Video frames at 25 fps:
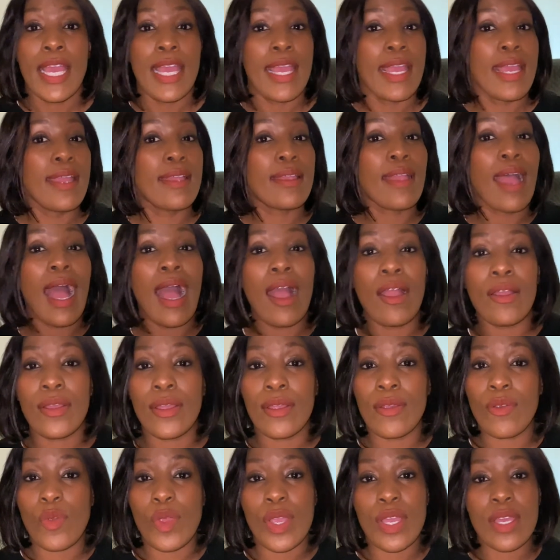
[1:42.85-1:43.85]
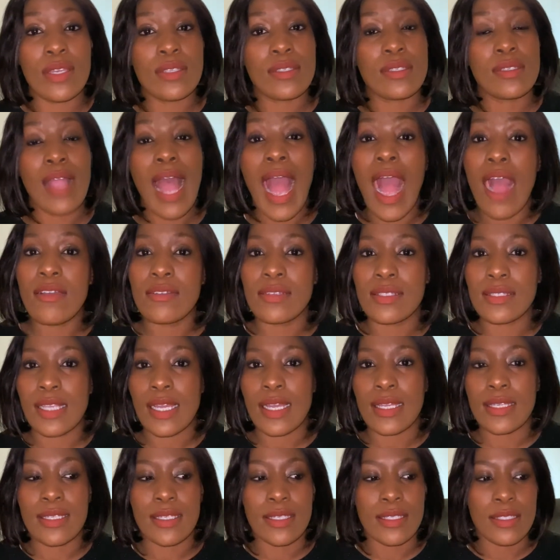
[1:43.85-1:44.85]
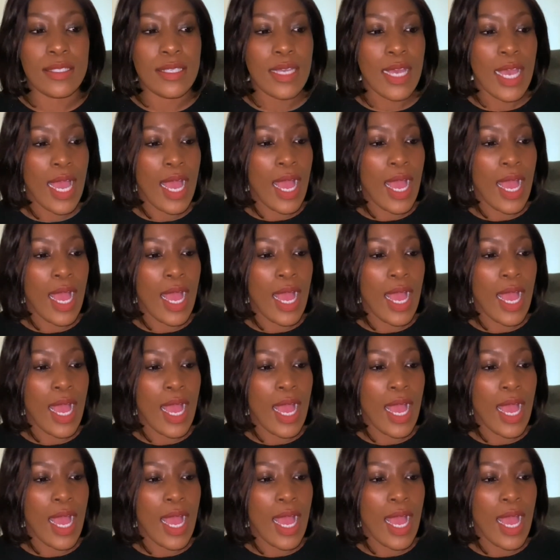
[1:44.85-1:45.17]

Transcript: in our careers and our studies.